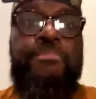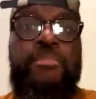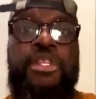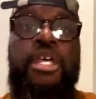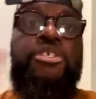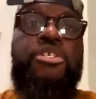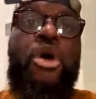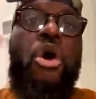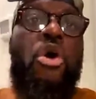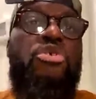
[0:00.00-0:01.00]
this is a
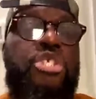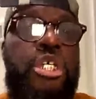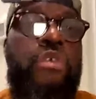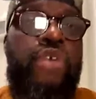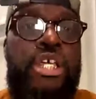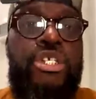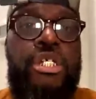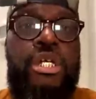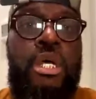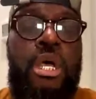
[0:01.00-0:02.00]
whole
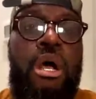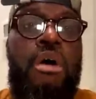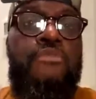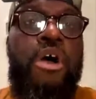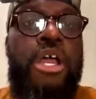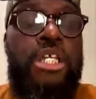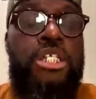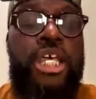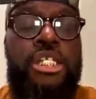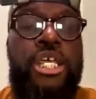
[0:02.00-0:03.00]
generation of artists
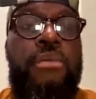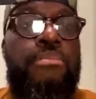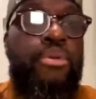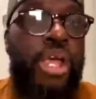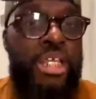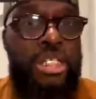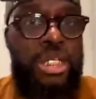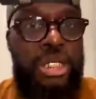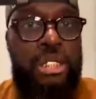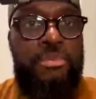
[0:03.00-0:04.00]
that's
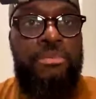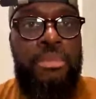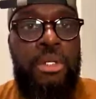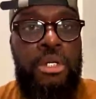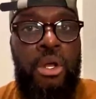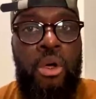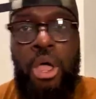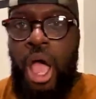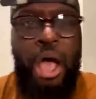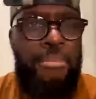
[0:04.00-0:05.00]
embracing,
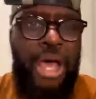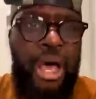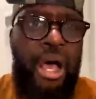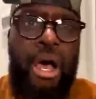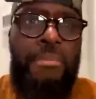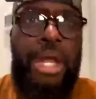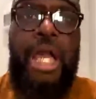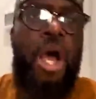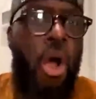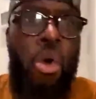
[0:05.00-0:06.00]
I'm not
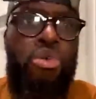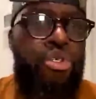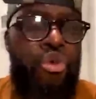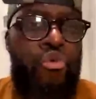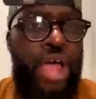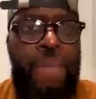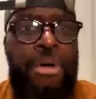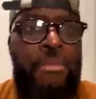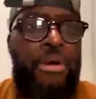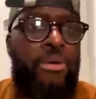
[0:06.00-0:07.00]
an old school rapper.
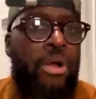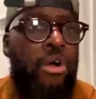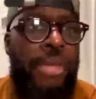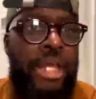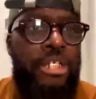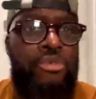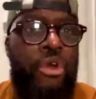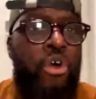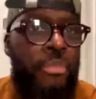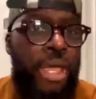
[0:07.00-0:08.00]
I'm a grown man. This
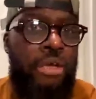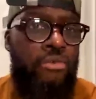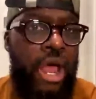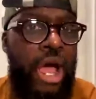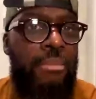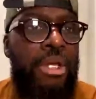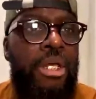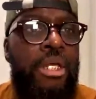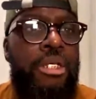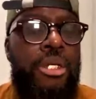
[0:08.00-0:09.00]
grown man rap.
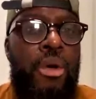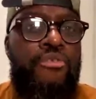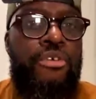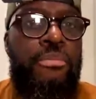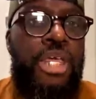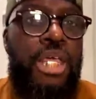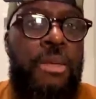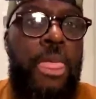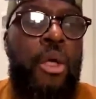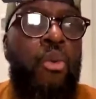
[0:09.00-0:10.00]
So for me,
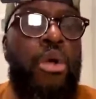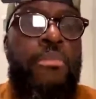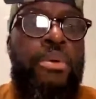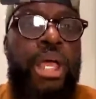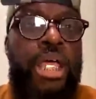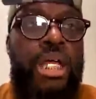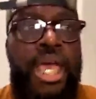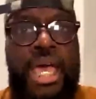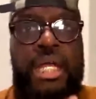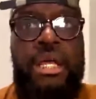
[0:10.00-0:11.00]
we're bringing
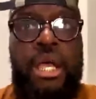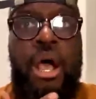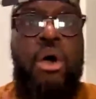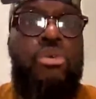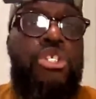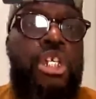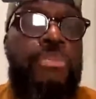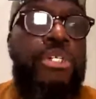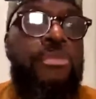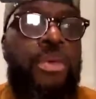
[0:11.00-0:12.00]
that OG
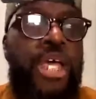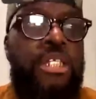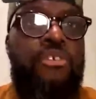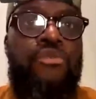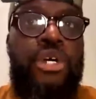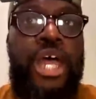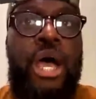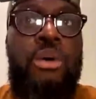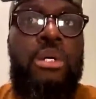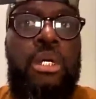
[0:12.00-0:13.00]
perspective
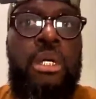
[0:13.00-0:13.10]
without